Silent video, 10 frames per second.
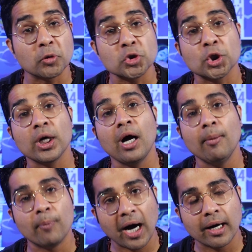
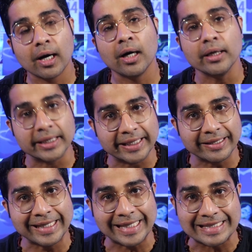Pushkara bhaga
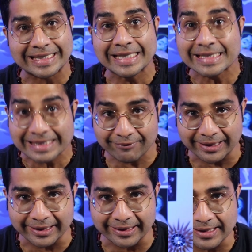degree is the
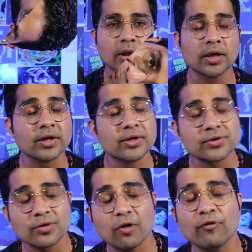7 degrees.
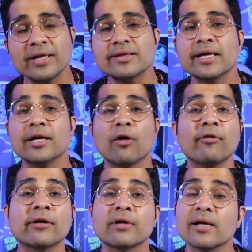So now friends, in
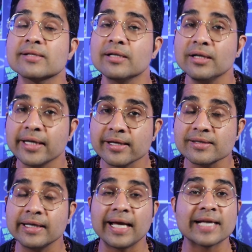our classical
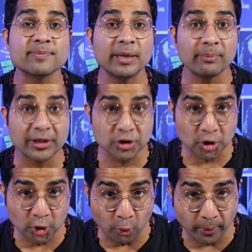text, it has been
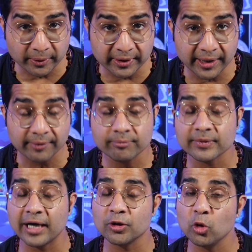mentioned over there
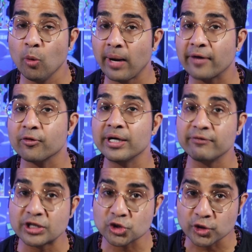that no matter in
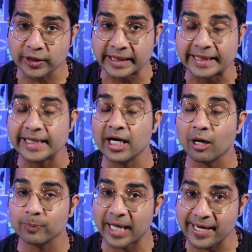which dignity
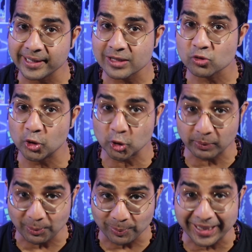a planet is going to
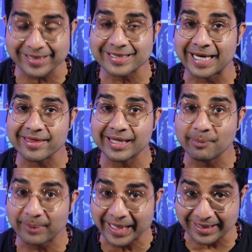be placed in the
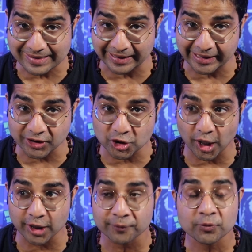main ascendant
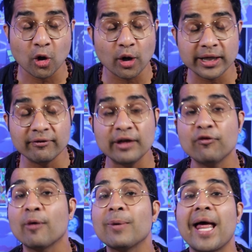chart, or even
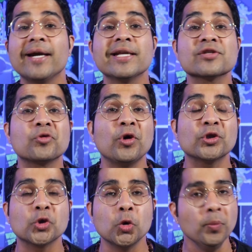if a planet is
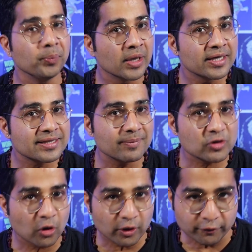going through some
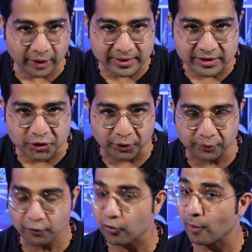sort of
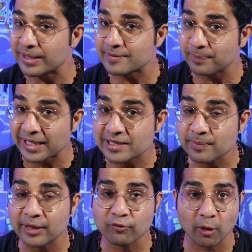transition from its
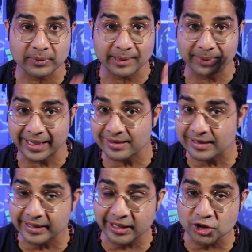placement from the main
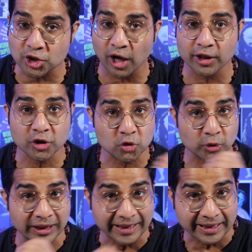ascendant chart to
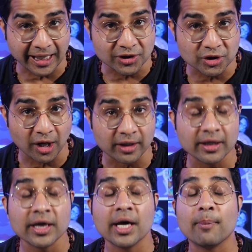the D9 chart,
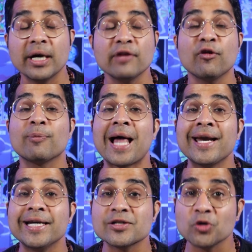but if a
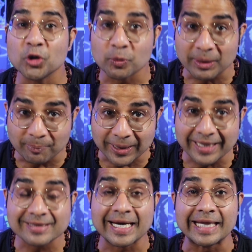planet is going to be
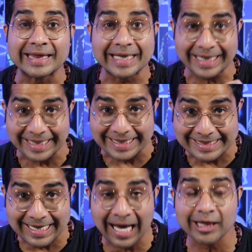placed in the
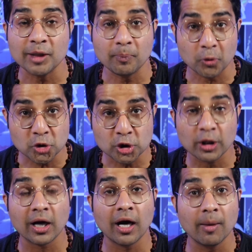exact
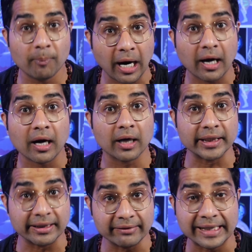Pushkara bhaga
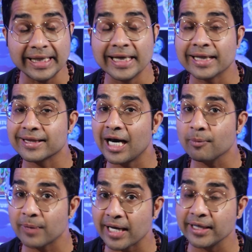degree,
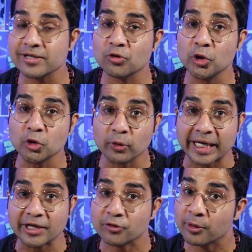that planet is going to
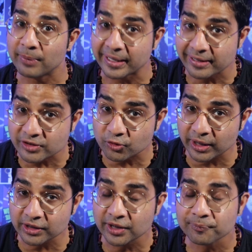gain tremendous
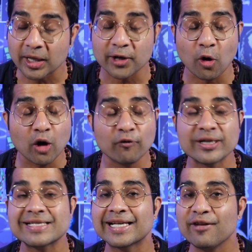strength and all of
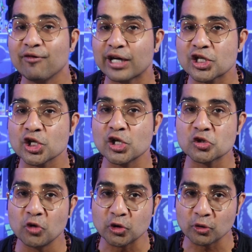its signification is
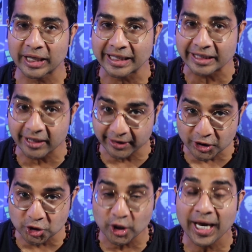going to get
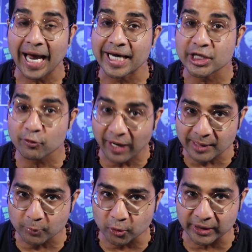nourished and
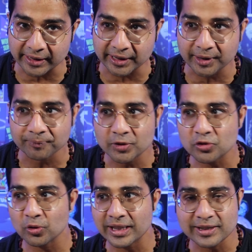divine protected.
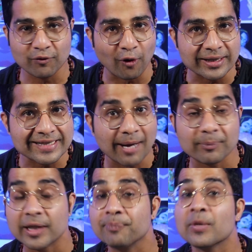So let's say for
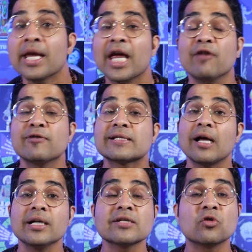example, if
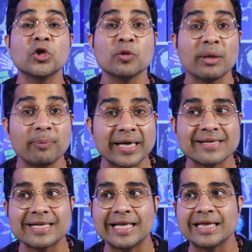Sun is going to be
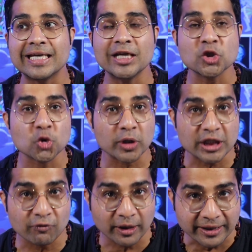placed in the
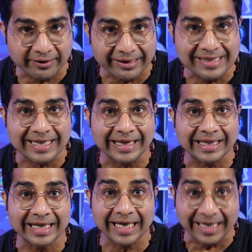21 degrees in
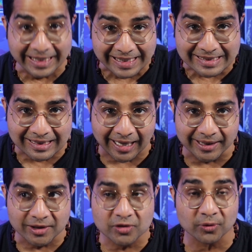the Aries
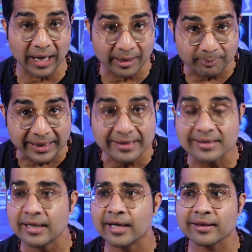sign, so that
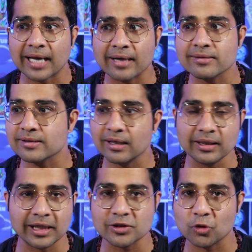means that
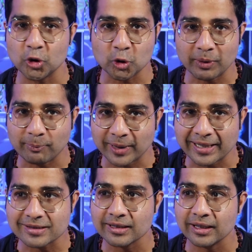Sun is going to be
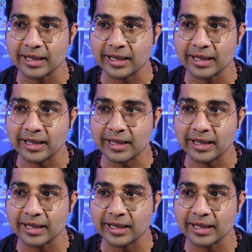placed